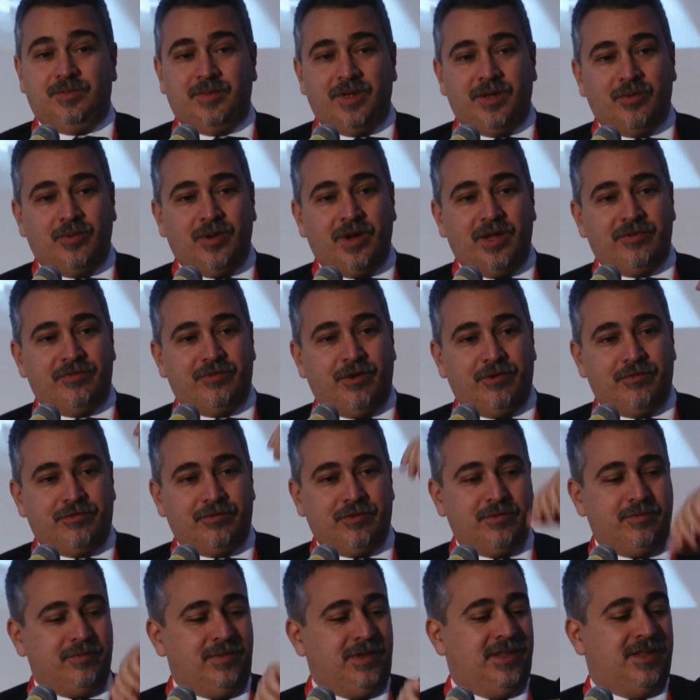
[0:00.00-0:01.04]
My wife
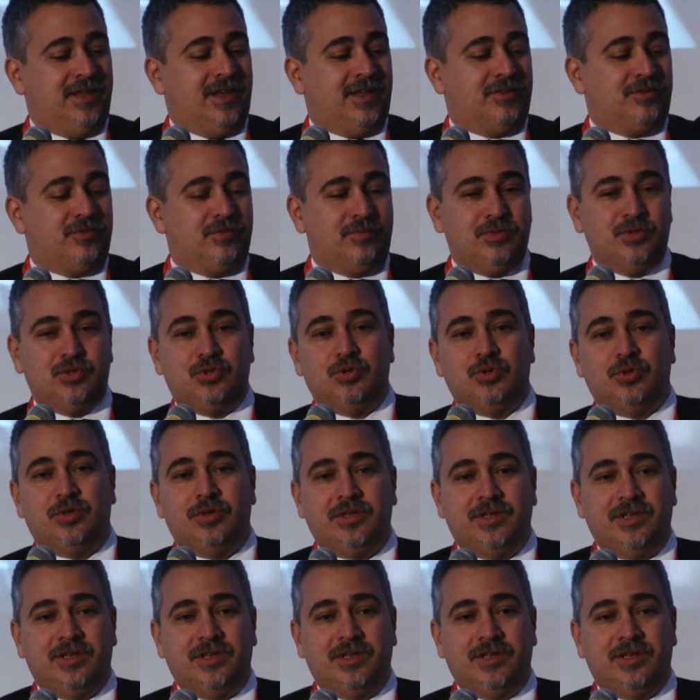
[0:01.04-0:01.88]
offered me that to be sure